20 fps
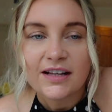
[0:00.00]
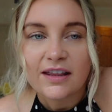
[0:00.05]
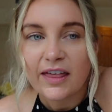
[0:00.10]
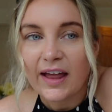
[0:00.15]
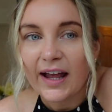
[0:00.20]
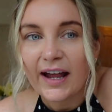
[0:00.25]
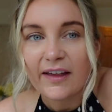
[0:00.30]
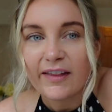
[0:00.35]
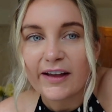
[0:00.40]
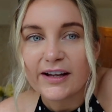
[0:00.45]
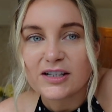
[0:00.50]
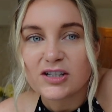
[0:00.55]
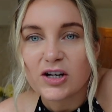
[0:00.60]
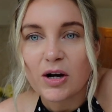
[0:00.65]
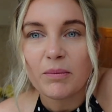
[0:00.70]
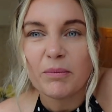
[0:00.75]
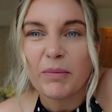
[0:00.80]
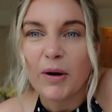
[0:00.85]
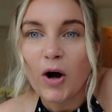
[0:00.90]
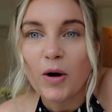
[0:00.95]
thing that
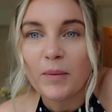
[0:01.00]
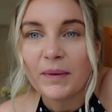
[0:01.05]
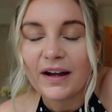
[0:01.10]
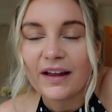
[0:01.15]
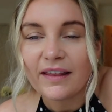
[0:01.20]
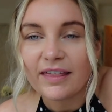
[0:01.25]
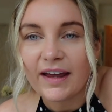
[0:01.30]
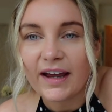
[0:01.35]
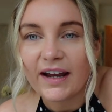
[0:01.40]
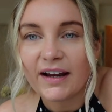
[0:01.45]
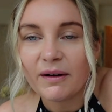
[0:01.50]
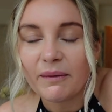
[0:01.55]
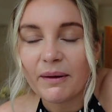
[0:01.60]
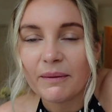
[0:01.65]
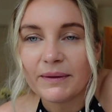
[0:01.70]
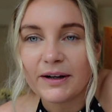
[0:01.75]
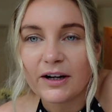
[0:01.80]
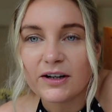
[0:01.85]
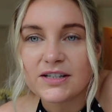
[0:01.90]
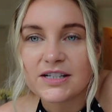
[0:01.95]
Tom bought me, I think,
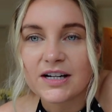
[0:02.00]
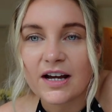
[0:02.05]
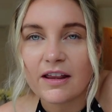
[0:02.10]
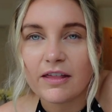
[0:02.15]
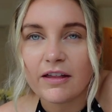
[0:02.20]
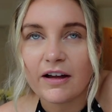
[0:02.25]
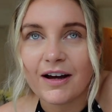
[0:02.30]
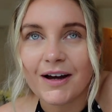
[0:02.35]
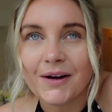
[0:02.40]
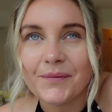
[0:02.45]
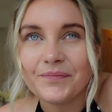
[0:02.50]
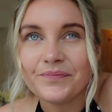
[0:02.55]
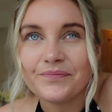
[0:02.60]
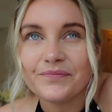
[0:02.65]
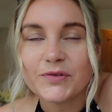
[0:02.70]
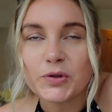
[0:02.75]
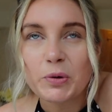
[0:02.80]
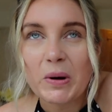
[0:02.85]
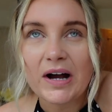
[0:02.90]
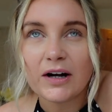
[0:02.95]
when we got together
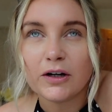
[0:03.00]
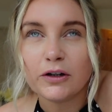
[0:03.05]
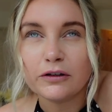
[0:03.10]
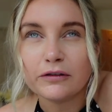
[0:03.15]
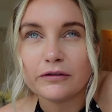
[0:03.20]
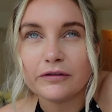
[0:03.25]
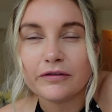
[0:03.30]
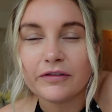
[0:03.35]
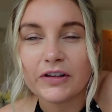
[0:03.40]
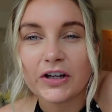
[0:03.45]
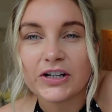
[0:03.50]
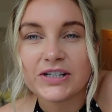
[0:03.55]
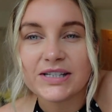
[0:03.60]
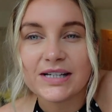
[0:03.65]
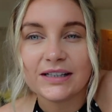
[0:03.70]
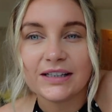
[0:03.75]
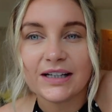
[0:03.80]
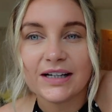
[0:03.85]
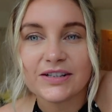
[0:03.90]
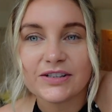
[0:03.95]
12,
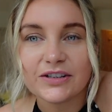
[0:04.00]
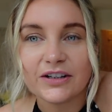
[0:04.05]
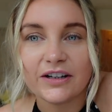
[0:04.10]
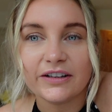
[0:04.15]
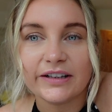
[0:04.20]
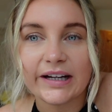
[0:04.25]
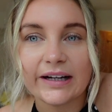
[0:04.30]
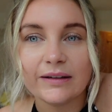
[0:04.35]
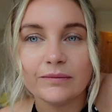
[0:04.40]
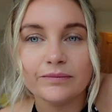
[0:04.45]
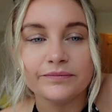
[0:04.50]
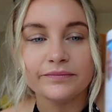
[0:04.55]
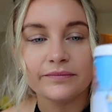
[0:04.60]
13 years ago now.